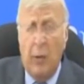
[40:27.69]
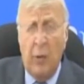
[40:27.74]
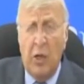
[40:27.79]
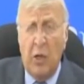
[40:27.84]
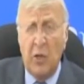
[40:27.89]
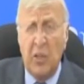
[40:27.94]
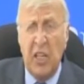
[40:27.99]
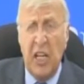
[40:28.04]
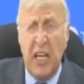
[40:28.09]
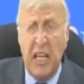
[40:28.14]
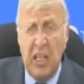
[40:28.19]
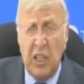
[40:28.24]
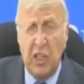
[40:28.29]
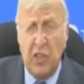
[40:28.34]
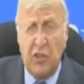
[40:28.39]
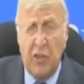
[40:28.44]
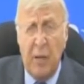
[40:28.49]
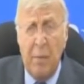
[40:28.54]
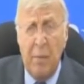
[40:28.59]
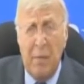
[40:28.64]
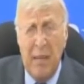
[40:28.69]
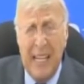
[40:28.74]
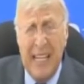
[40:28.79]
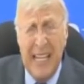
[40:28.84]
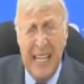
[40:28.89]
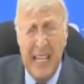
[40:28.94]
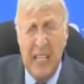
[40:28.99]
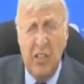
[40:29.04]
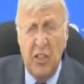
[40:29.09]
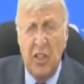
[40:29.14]
And we don't say history
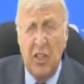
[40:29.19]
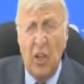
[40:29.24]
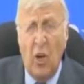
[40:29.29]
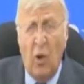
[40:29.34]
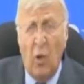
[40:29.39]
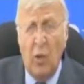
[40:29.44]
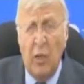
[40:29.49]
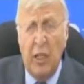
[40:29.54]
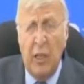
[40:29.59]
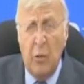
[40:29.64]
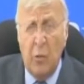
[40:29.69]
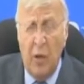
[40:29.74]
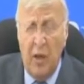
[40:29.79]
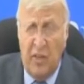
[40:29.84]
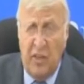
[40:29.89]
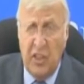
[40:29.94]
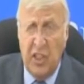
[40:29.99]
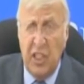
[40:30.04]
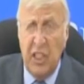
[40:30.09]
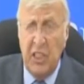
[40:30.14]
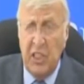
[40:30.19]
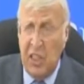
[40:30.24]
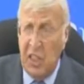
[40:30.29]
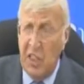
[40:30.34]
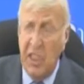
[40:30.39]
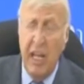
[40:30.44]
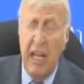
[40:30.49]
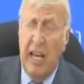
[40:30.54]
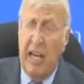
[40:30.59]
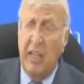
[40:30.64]
begins only with
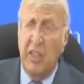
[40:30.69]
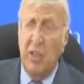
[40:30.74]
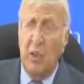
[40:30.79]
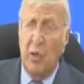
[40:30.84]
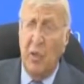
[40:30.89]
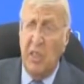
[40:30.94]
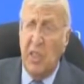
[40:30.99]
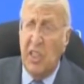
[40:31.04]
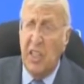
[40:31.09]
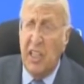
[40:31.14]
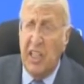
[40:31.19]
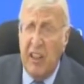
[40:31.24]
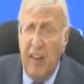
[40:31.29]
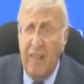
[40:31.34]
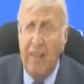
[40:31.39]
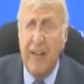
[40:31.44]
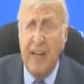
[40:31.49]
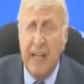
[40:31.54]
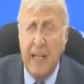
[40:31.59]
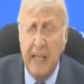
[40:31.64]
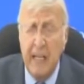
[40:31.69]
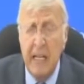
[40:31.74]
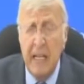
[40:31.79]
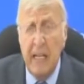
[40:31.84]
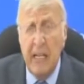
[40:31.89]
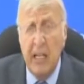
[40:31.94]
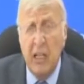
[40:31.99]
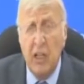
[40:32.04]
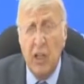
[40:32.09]
Jesus and is only significant